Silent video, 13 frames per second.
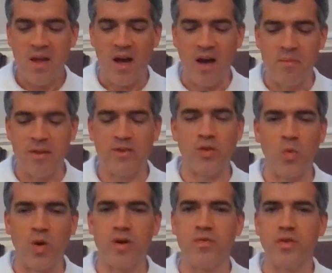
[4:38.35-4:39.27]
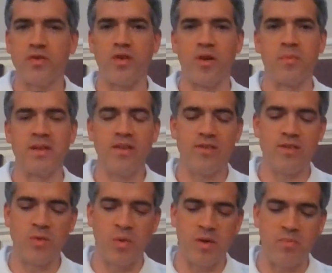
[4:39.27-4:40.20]
Um, it's a wonderful sermon.
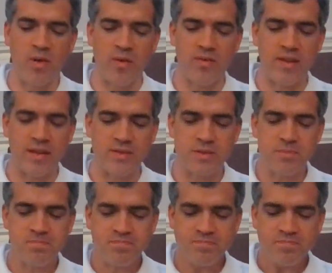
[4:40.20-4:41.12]
Listen to what Paul says.